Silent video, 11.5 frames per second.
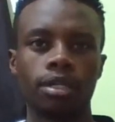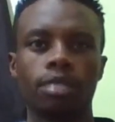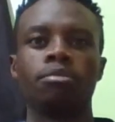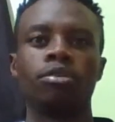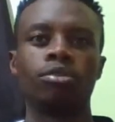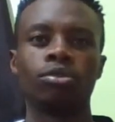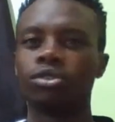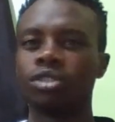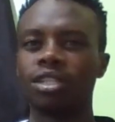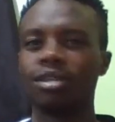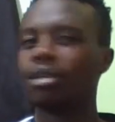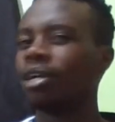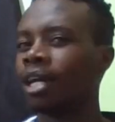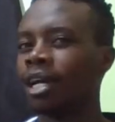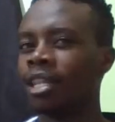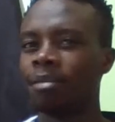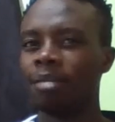because
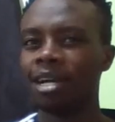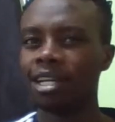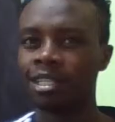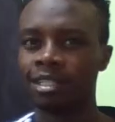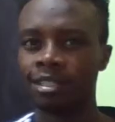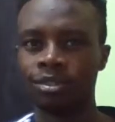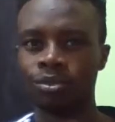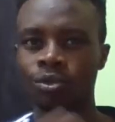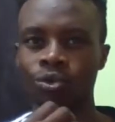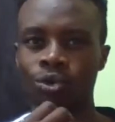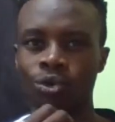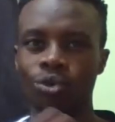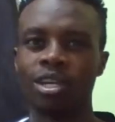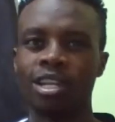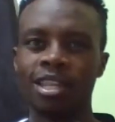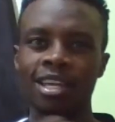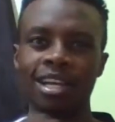in the market, as you will know,
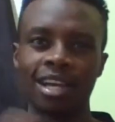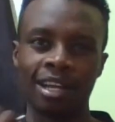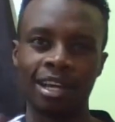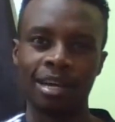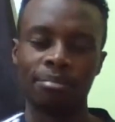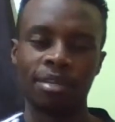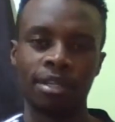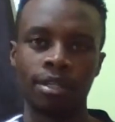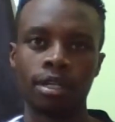anything can happen.